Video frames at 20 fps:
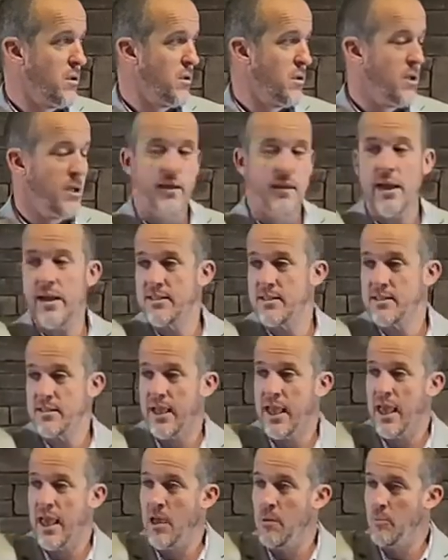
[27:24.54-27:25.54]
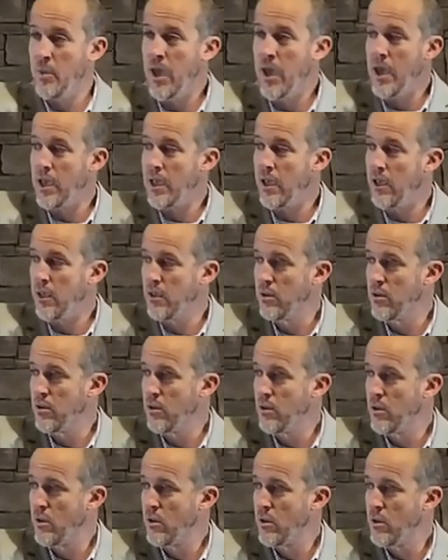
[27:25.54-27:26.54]
And the guy says, I can't pay.
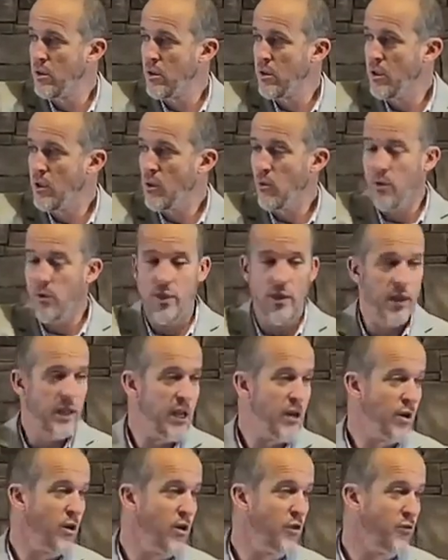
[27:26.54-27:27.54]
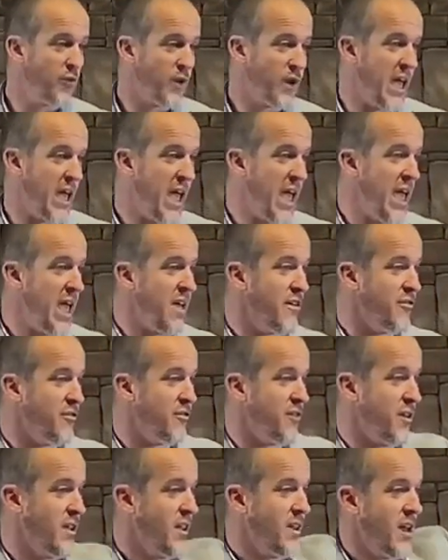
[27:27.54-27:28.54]
Well, the leader who forgave
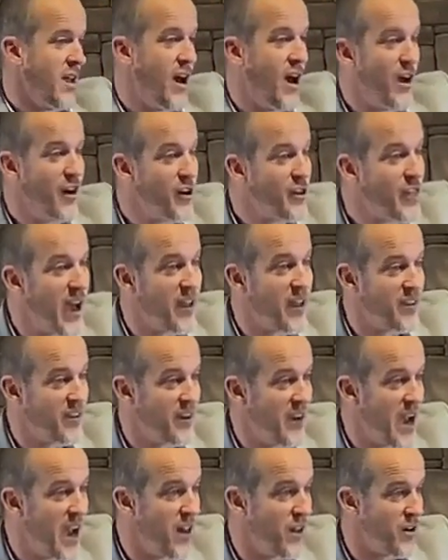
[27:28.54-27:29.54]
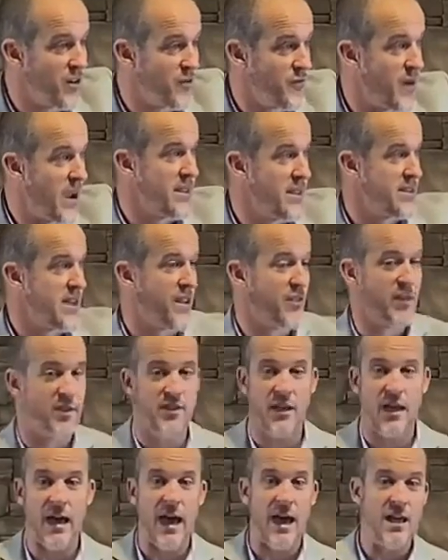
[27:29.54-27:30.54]
$100,000, finds out that
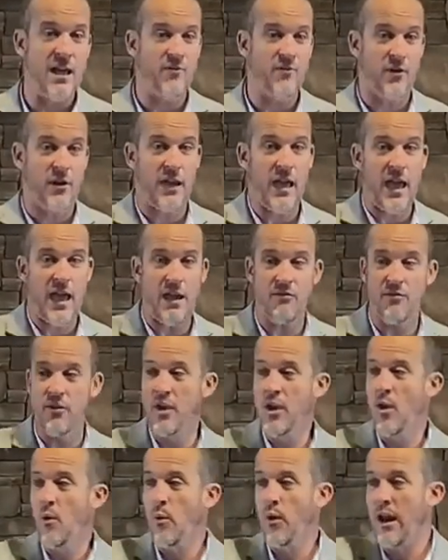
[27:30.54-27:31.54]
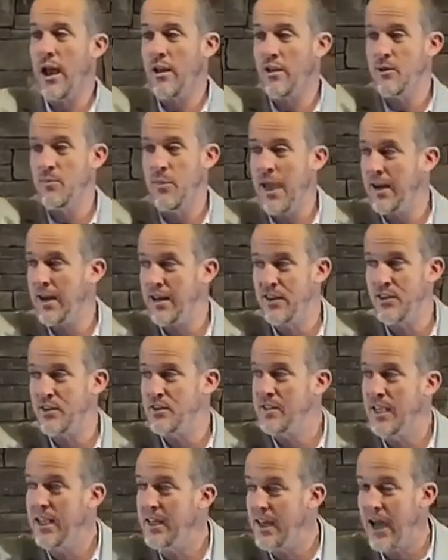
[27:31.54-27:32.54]
the guy he forgave went out and demanded the
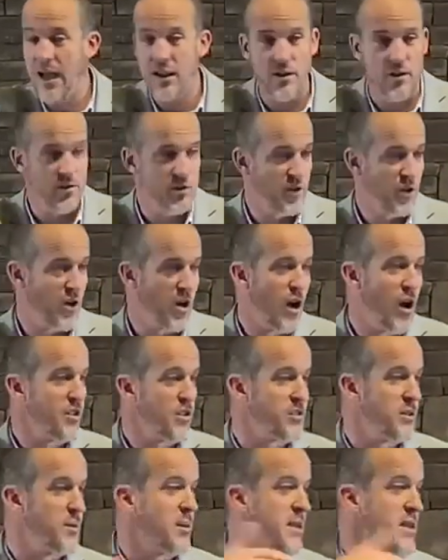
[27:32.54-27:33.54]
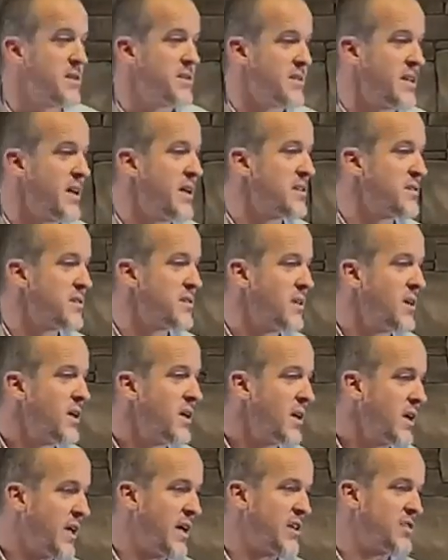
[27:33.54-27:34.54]
$10, calls him in and says,
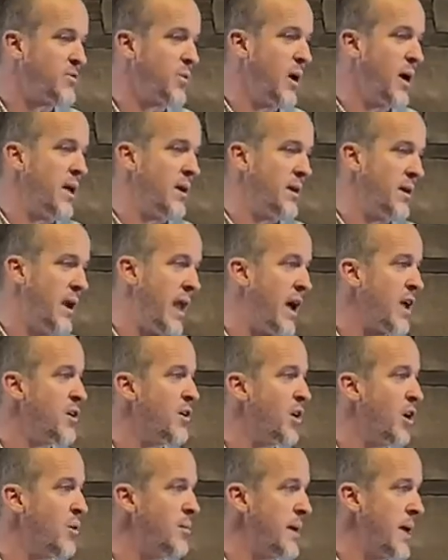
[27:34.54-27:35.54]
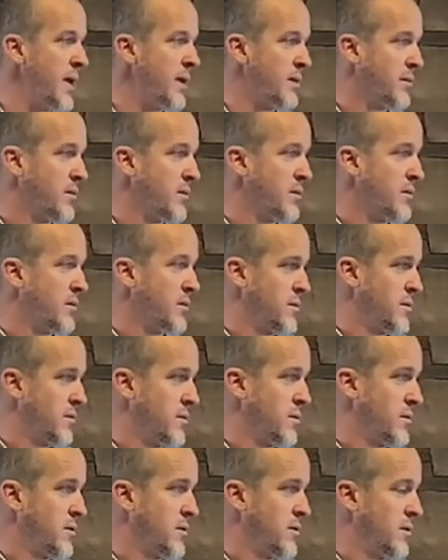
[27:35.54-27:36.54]
Guess what? Now you owe me
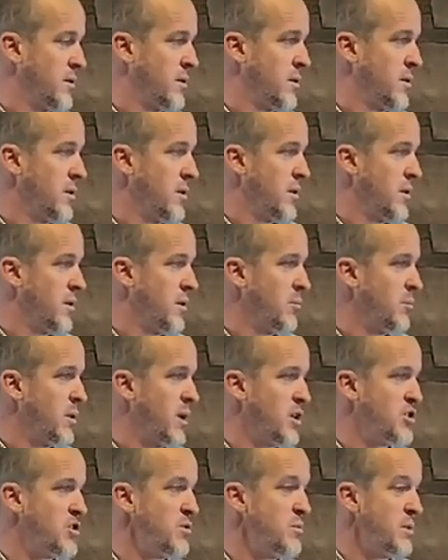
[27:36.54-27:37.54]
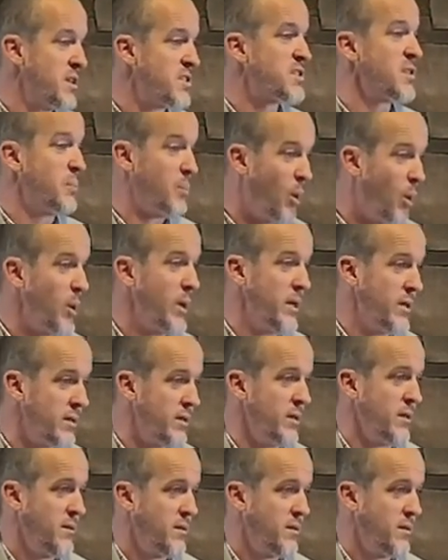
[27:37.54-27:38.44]
because you missed the point.